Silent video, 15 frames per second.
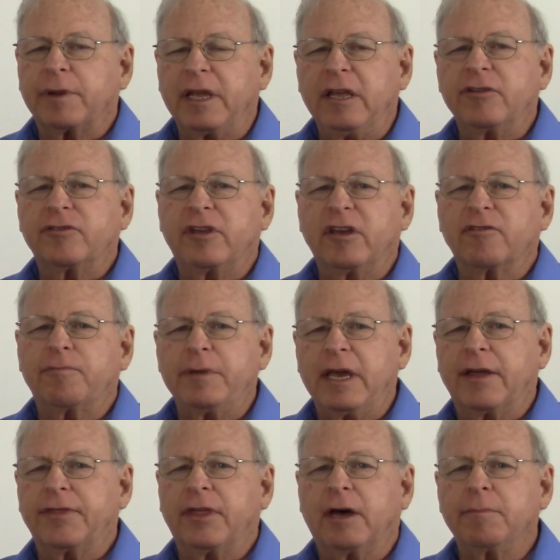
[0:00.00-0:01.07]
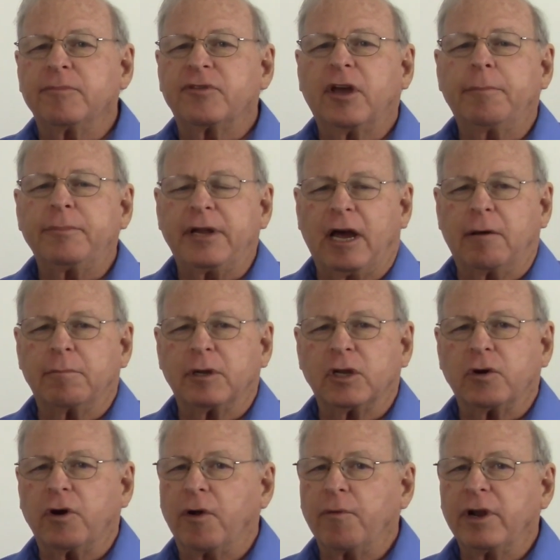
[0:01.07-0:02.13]
please give me a thumbs up down
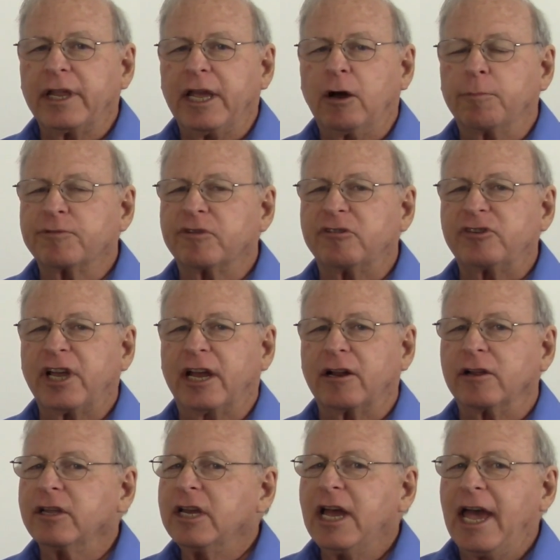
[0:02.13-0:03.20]
below. It really helps the channel.